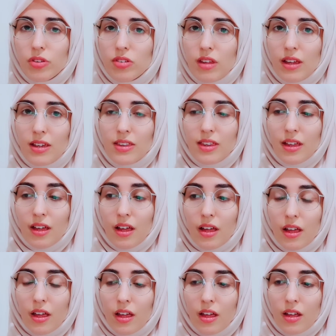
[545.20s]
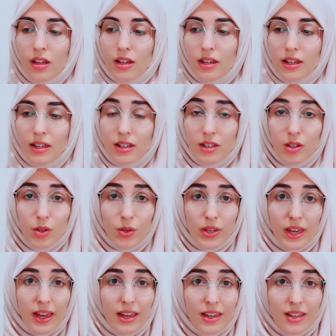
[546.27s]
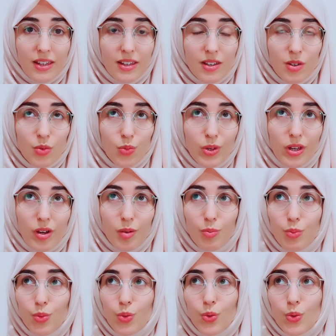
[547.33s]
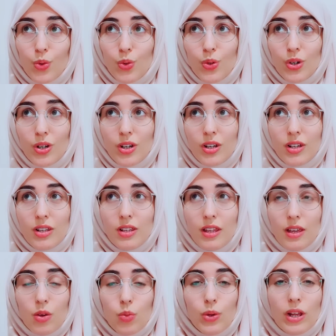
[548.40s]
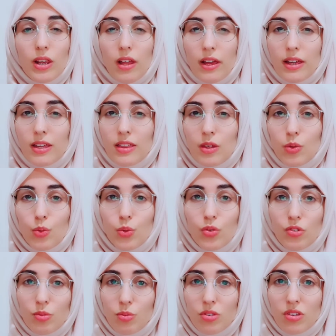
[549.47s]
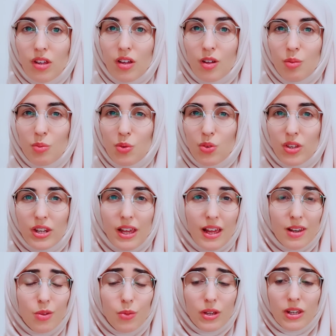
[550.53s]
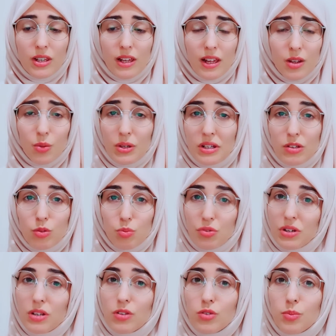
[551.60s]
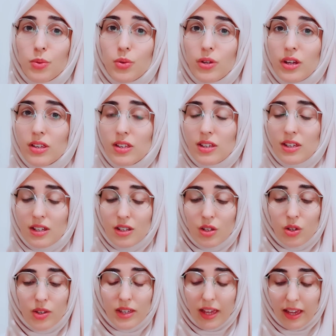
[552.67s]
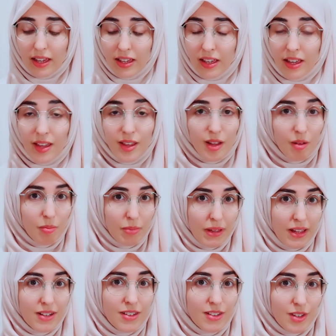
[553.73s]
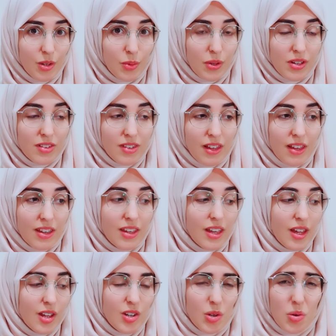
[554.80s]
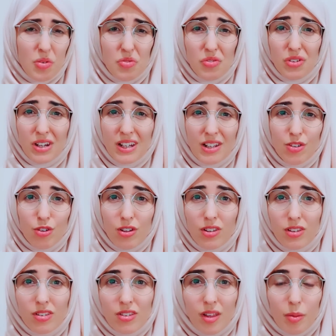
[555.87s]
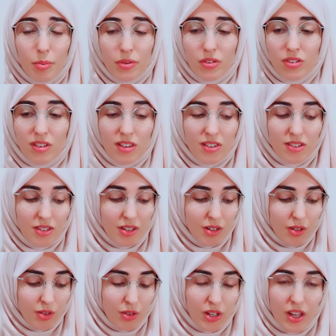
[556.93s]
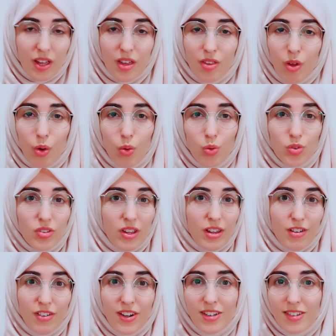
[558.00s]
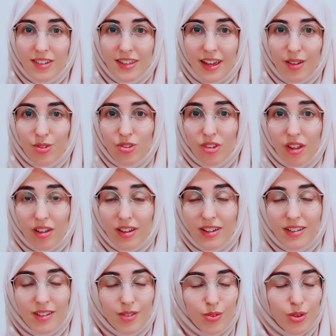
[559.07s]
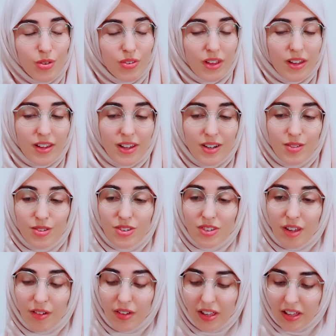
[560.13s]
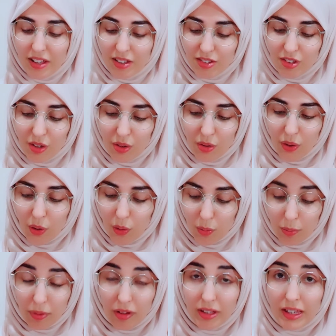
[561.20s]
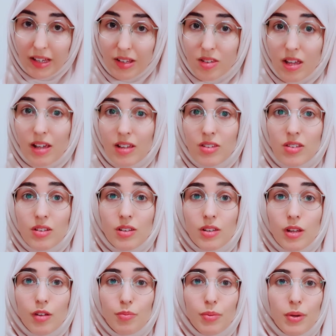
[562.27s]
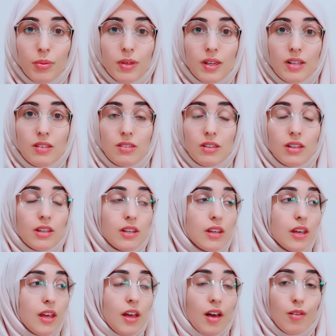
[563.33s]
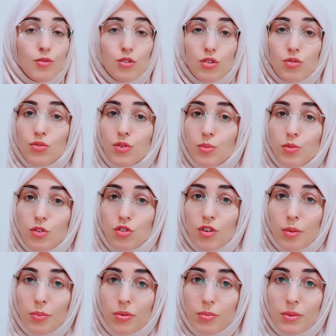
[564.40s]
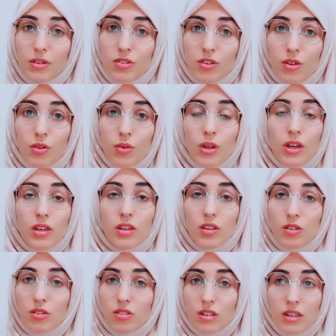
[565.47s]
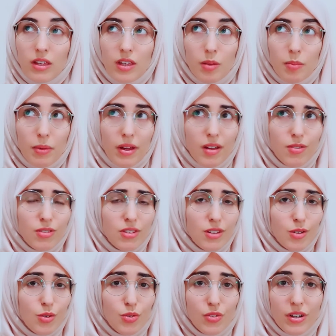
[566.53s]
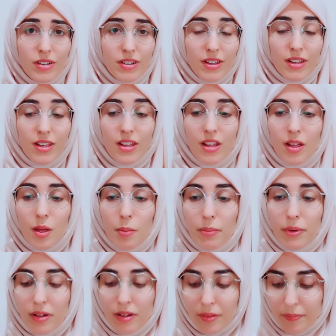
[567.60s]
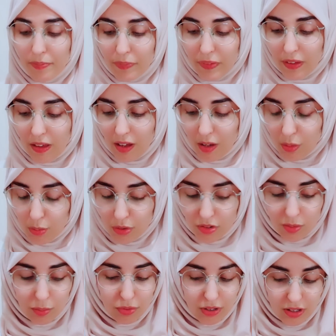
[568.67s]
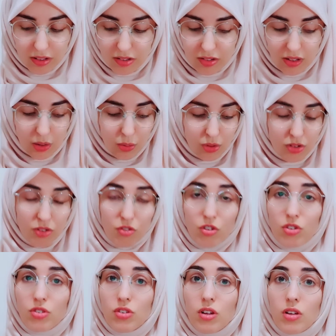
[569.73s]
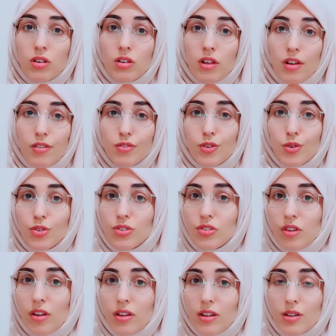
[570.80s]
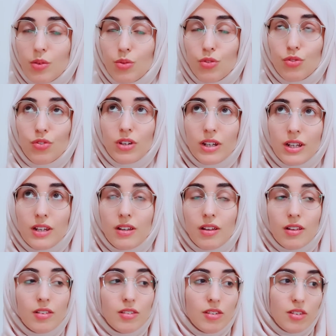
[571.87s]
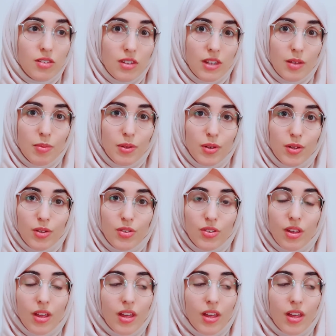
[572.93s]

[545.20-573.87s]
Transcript: say that in the UK we are more like, we like the autumn stuff more than Halloween. Halloween is pretty small, I think, in the UK compared to the USA. No one really dresses up and does, you know, the whole decorating outside and all of that kind of stuff. So Home Bargains has a lot of pumpkins in. I've just filmed a shop with me, so you'll see that. You might have seen it already, but I was impressed. There was just a lot of new stock, and it was really nice to see because,